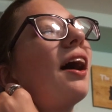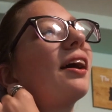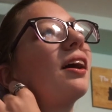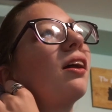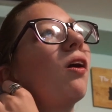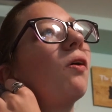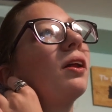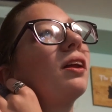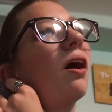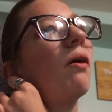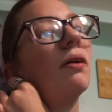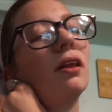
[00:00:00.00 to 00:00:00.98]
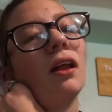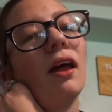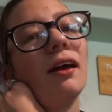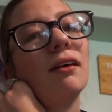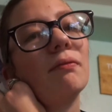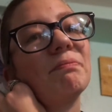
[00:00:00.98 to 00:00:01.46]
I could always go with
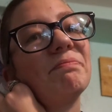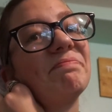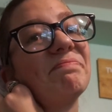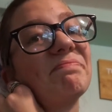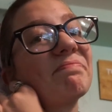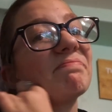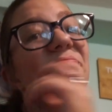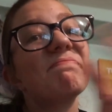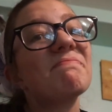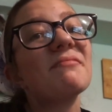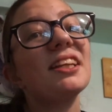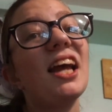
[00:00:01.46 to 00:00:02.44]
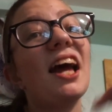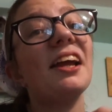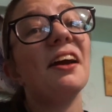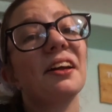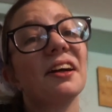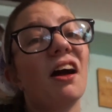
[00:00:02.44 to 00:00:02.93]
like
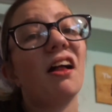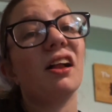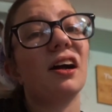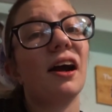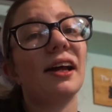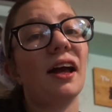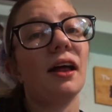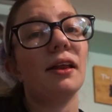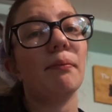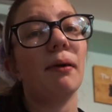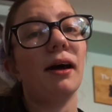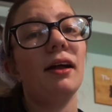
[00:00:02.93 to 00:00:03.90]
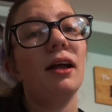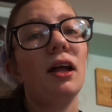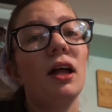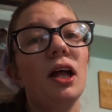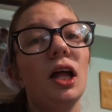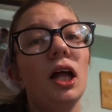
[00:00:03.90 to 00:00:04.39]
any other color, I guess. But
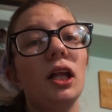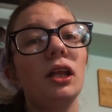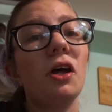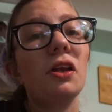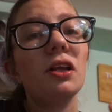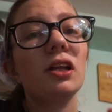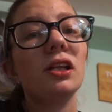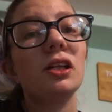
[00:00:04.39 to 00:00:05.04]
those are the